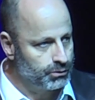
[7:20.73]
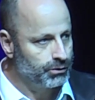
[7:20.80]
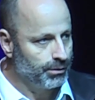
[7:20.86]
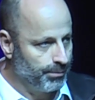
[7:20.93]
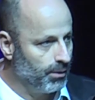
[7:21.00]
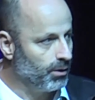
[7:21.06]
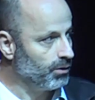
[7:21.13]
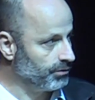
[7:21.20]
to
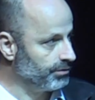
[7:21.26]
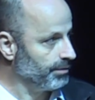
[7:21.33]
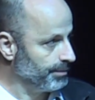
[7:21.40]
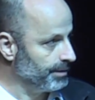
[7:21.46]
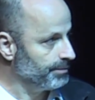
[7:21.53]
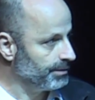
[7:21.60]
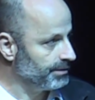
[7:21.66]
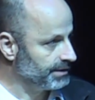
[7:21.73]

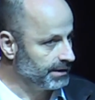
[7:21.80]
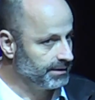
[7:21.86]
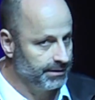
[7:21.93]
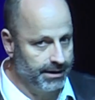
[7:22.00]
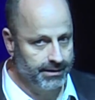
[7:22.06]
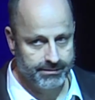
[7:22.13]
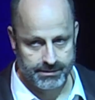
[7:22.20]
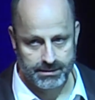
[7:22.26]
support the people
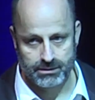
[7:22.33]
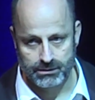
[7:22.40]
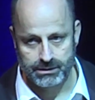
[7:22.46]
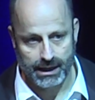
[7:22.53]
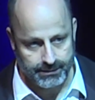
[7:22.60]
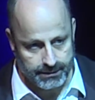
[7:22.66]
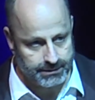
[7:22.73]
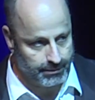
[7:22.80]
that need the
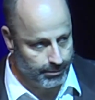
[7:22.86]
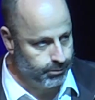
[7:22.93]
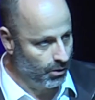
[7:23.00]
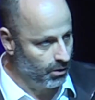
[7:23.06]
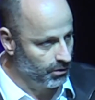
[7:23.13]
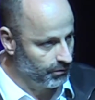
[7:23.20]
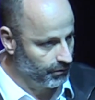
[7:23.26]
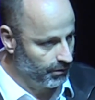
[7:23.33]
society
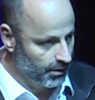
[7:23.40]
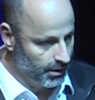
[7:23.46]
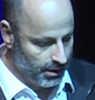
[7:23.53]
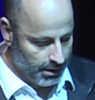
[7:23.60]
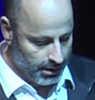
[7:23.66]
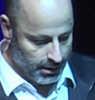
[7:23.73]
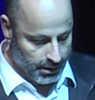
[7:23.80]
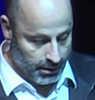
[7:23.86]
support,